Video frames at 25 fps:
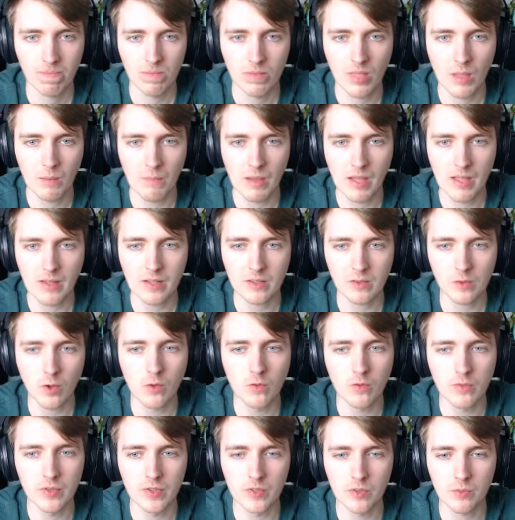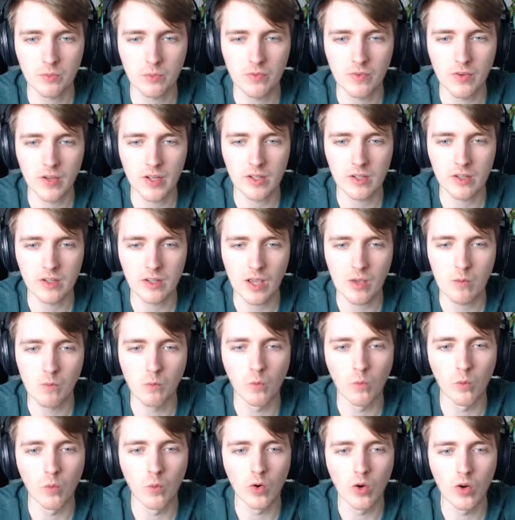Man, that dolphin has provided a
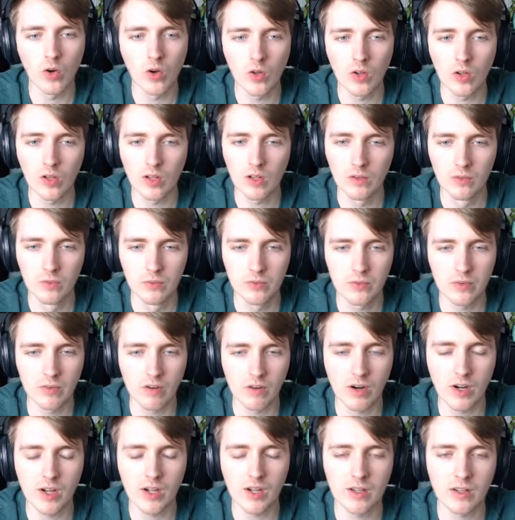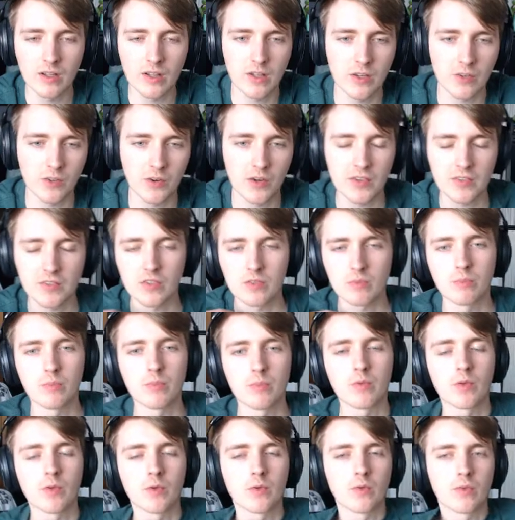wall for our aggressive
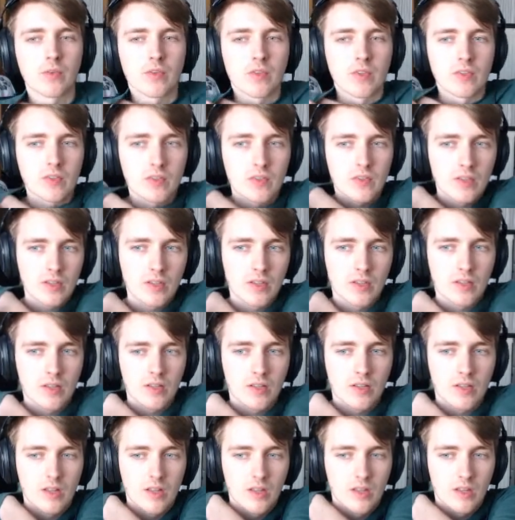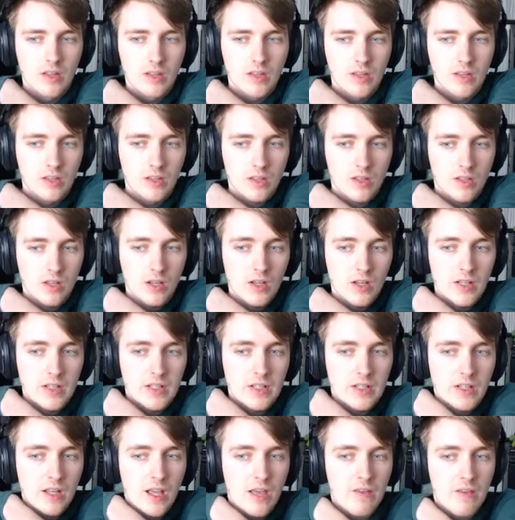maneuvers. Ah, he
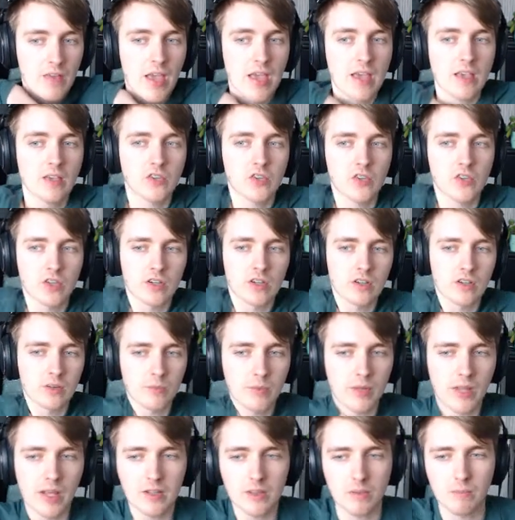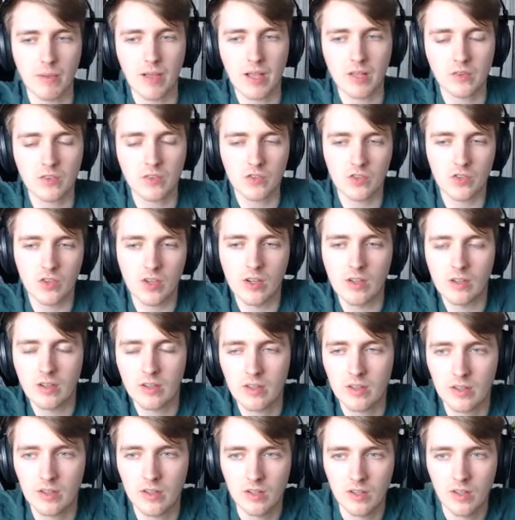did have a shark, but he had the bounce shark.
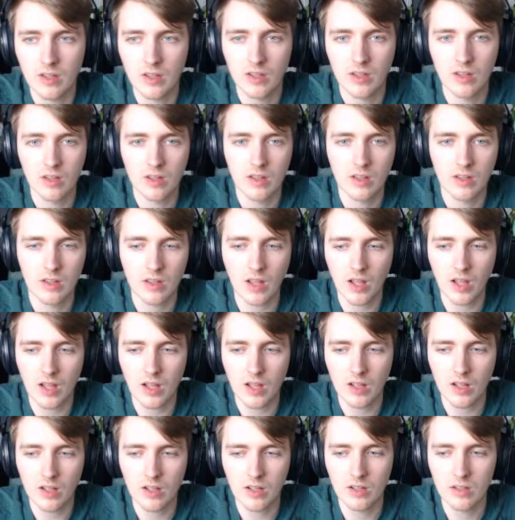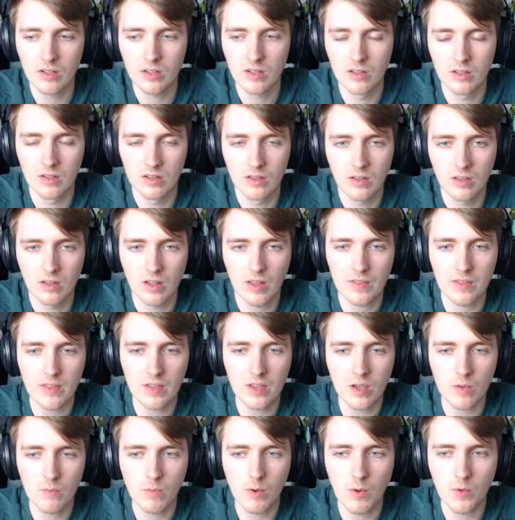I think
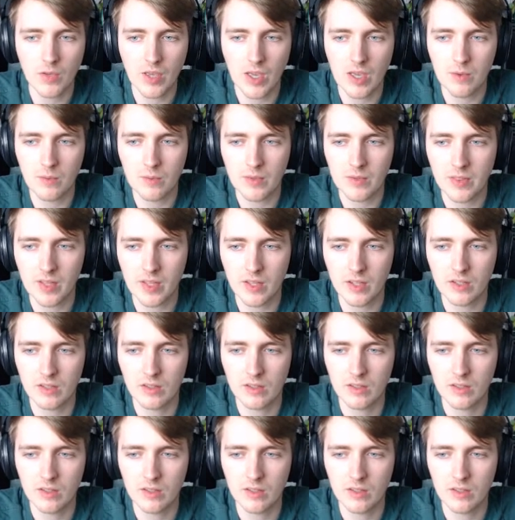I'm okay with that.